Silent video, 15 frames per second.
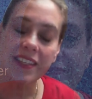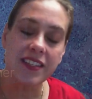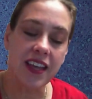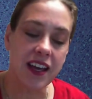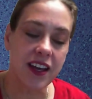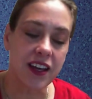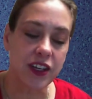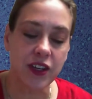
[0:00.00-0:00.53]

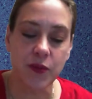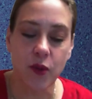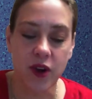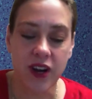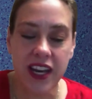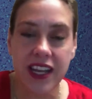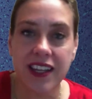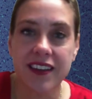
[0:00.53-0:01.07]
Good
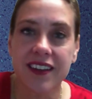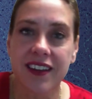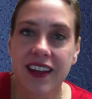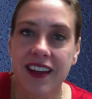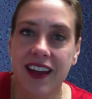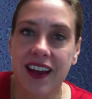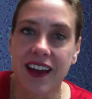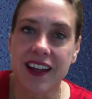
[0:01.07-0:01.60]
morning.
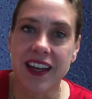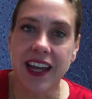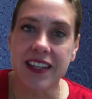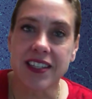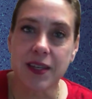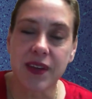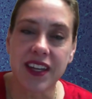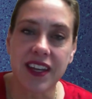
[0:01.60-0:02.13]

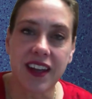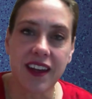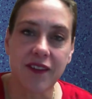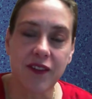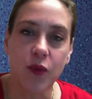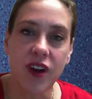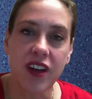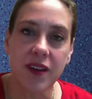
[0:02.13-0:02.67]
Nice to meet
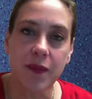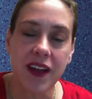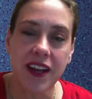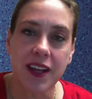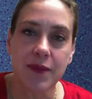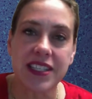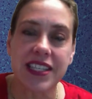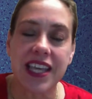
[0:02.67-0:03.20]
everyone. My
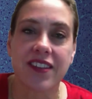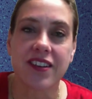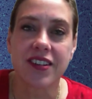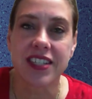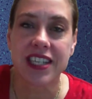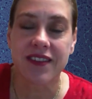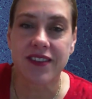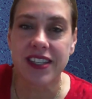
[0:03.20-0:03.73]
name is Heather
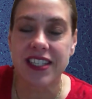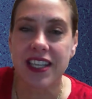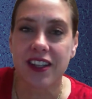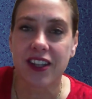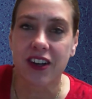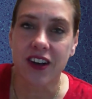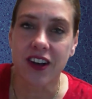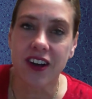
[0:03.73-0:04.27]
Stevenson
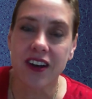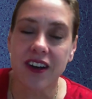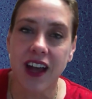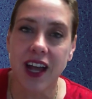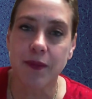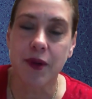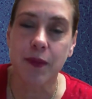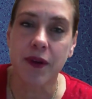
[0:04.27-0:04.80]
Lerner.
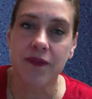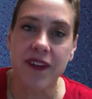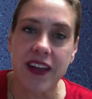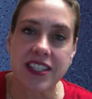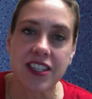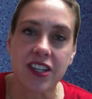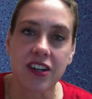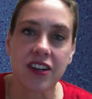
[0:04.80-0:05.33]
I'm a
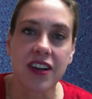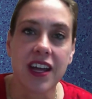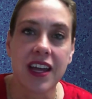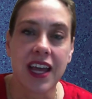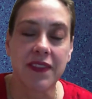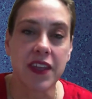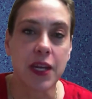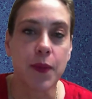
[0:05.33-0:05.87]
professor
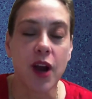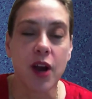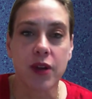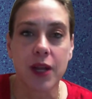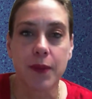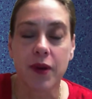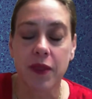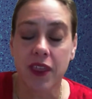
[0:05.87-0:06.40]
in the Department
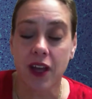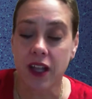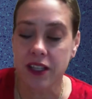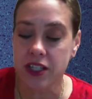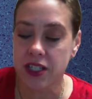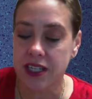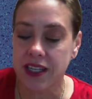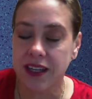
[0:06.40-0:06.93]
of
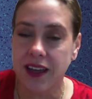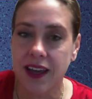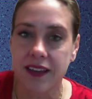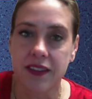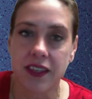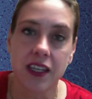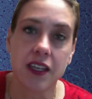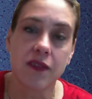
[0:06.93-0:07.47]
Pathology at
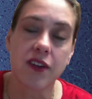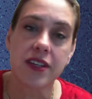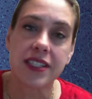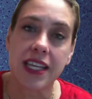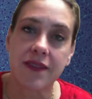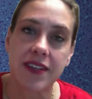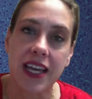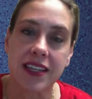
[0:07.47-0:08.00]
the University
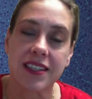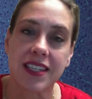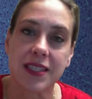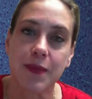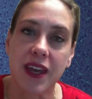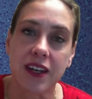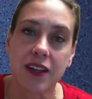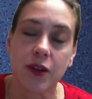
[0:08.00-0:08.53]
of Texas
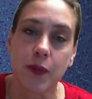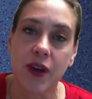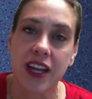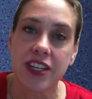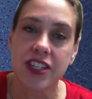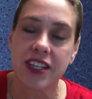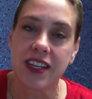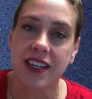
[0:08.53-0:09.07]
Medical
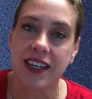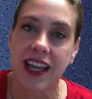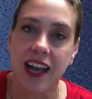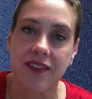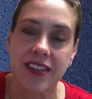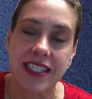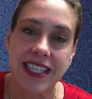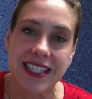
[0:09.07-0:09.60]
Branch in
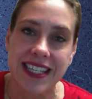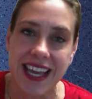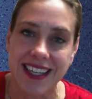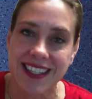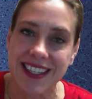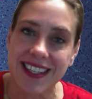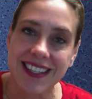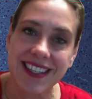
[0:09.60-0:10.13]
Galveston,
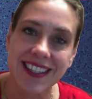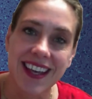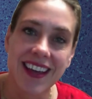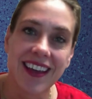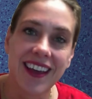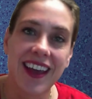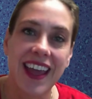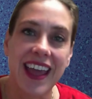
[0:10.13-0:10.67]
Texas.
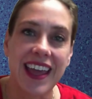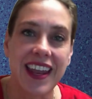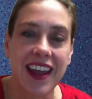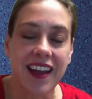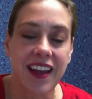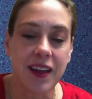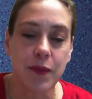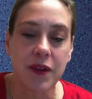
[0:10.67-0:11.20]
And
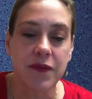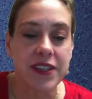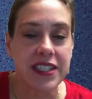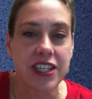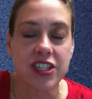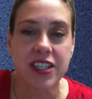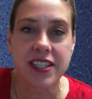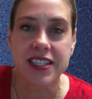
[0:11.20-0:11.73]
I'm a
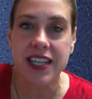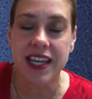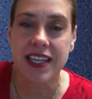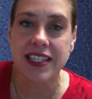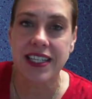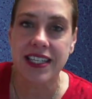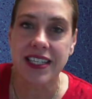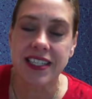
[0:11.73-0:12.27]
physician
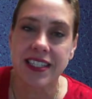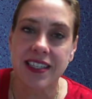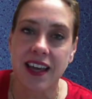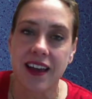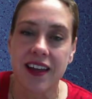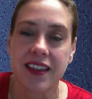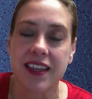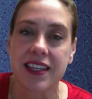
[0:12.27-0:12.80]
scientist
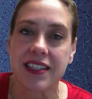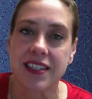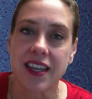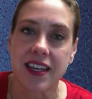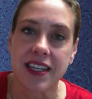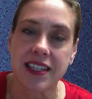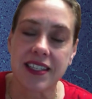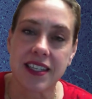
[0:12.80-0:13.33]
that
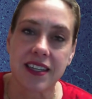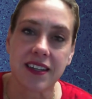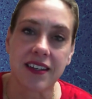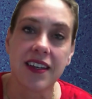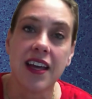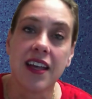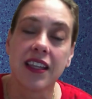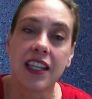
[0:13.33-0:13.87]
studies the
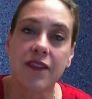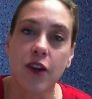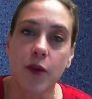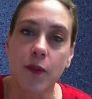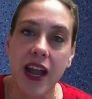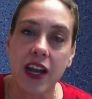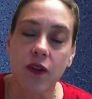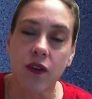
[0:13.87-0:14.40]
liver
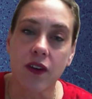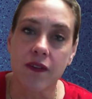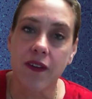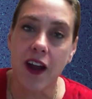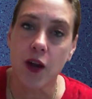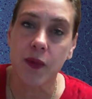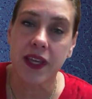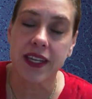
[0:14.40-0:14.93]

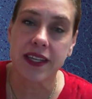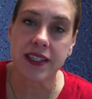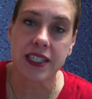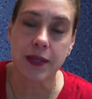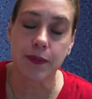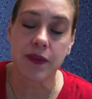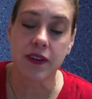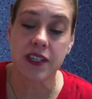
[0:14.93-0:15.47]
microenvironment and
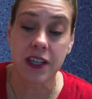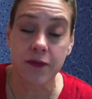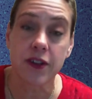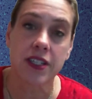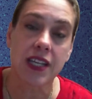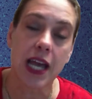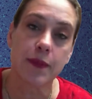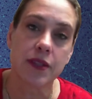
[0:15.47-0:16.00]
different
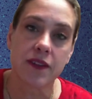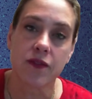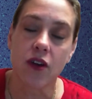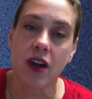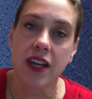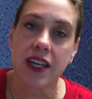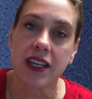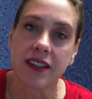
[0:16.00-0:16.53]
types of
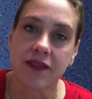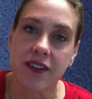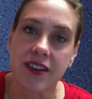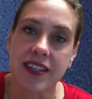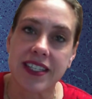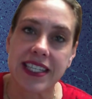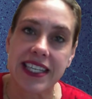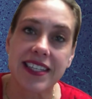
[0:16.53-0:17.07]
chronic liver
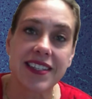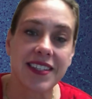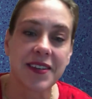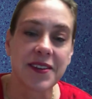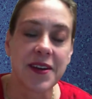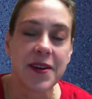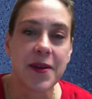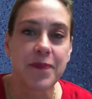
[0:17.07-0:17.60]
disease.
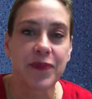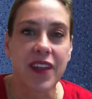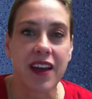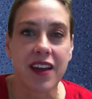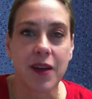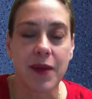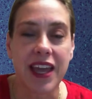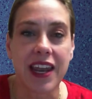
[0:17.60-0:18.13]

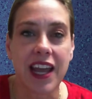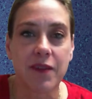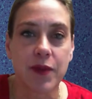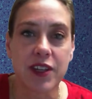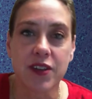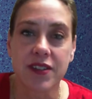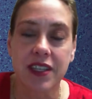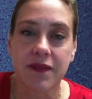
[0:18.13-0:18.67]
And I've been
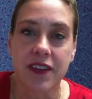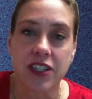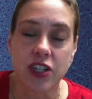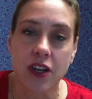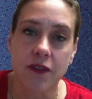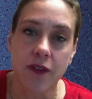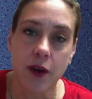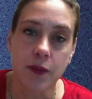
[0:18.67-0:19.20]
using
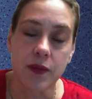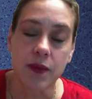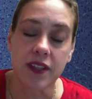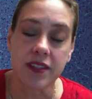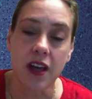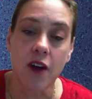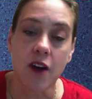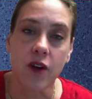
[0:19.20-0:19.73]
Visiopharm
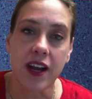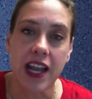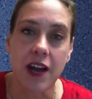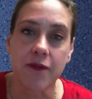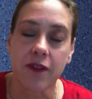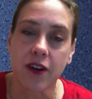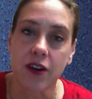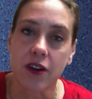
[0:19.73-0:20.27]
software now
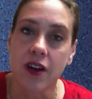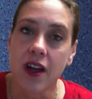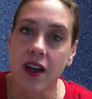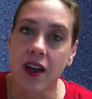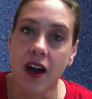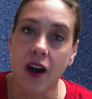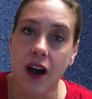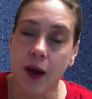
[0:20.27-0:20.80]
for
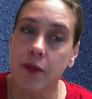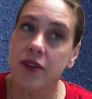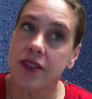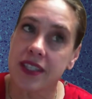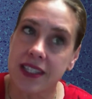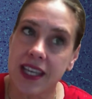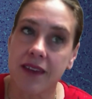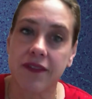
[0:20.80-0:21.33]

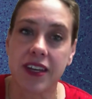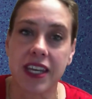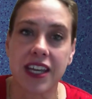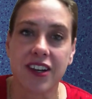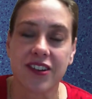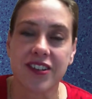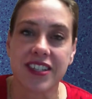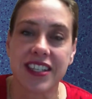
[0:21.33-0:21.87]
almost 7
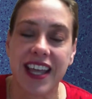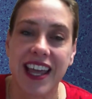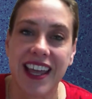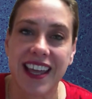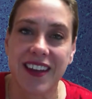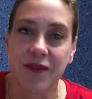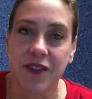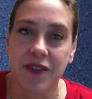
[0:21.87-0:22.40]
years,
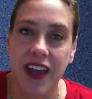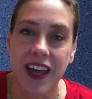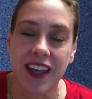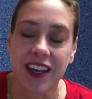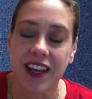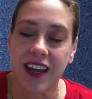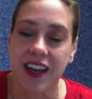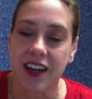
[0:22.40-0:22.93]
and we've had
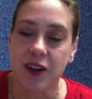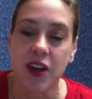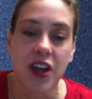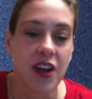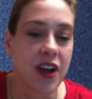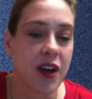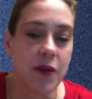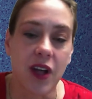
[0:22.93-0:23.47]

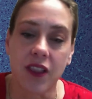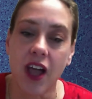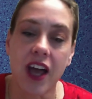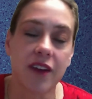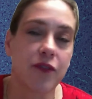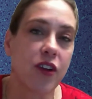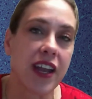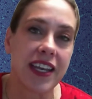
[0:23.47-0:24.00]
a lot
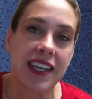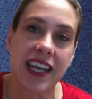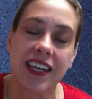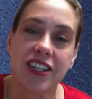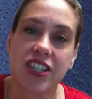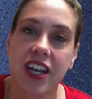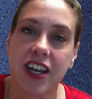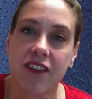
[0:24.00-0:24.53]
of great data
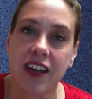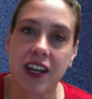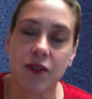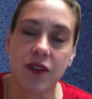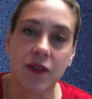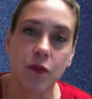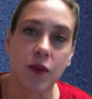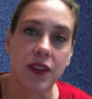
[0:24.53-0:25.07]

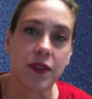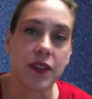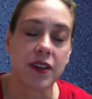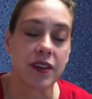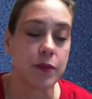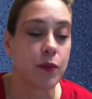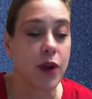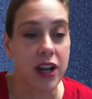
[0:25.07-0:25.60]
generated with
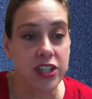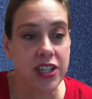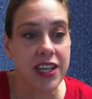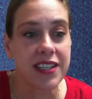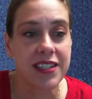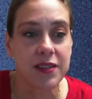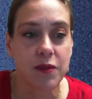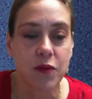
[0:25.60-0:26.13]
the
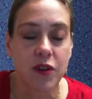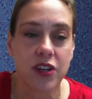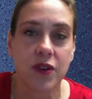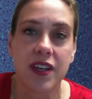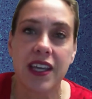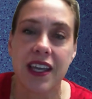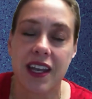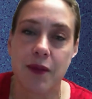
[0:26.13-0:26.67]
projects we're
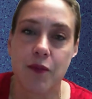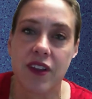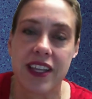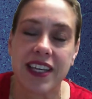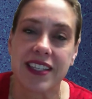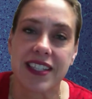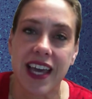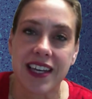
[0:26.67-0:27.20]
doing, and I'm really
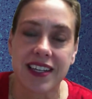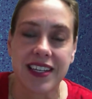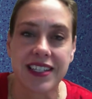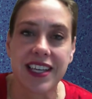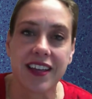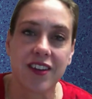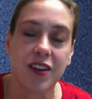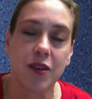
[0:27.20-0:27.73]
excited to
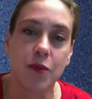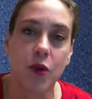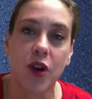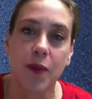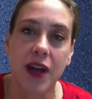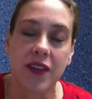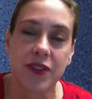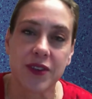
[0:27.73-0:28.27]
tell you more
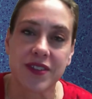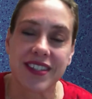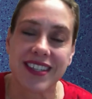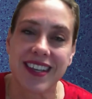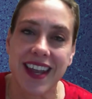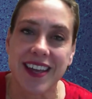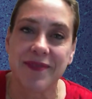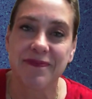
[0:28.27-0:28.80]
about those today.